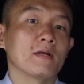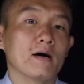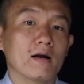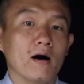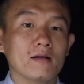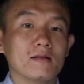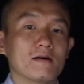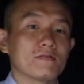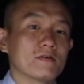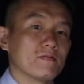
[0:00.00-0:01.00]
an
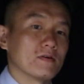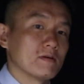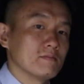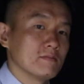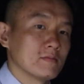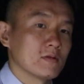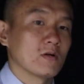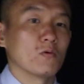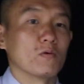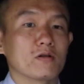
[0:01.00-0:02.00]
unlevered firm
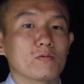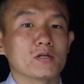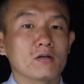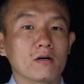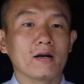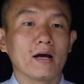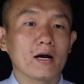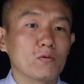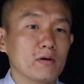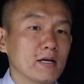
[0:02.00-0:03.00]
where the return on
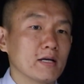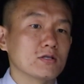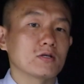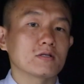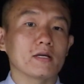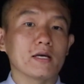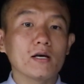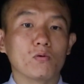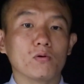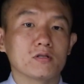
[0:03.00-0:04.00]
equity is just
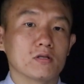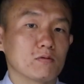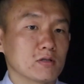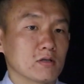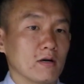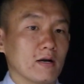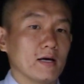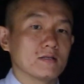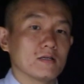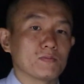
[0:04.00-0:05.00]
equal to the return on
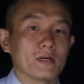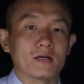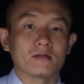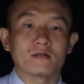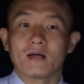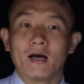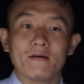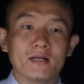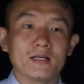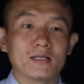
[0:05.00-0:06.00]
assets because it doesn't have
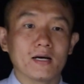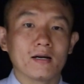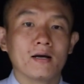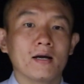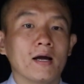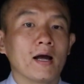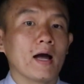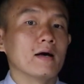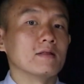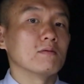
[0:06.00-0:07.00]
any debt,
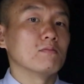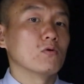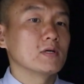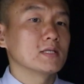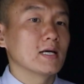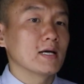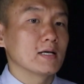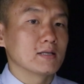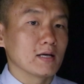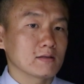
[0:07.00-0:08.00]
and the more debt
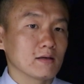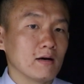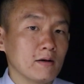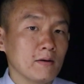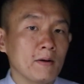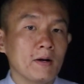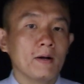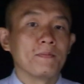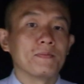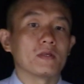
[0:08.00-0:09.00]
it takes on,
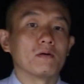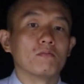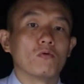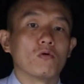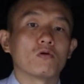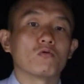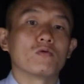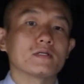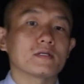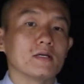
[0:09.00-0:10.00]
the more
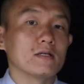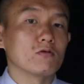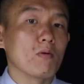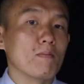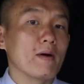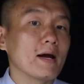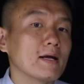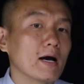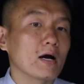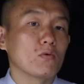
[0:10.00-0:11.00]
risky the
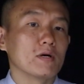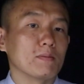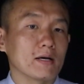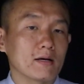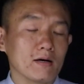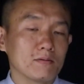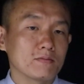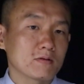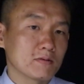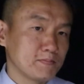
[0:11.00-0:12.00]
remaining equity
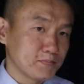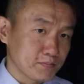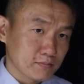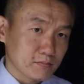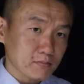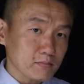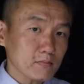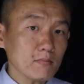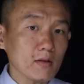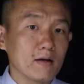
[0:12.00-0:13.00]
becomes,
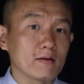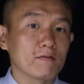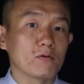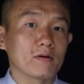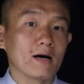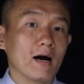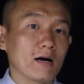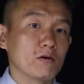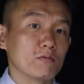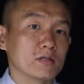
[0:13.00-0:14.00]
and therefore the
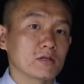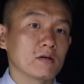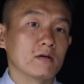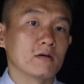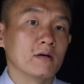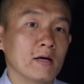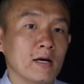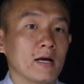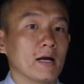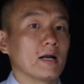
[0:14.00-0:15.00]
higher return
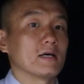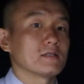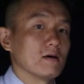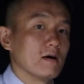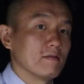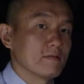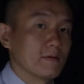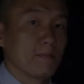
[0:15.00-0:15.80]
it has to offer.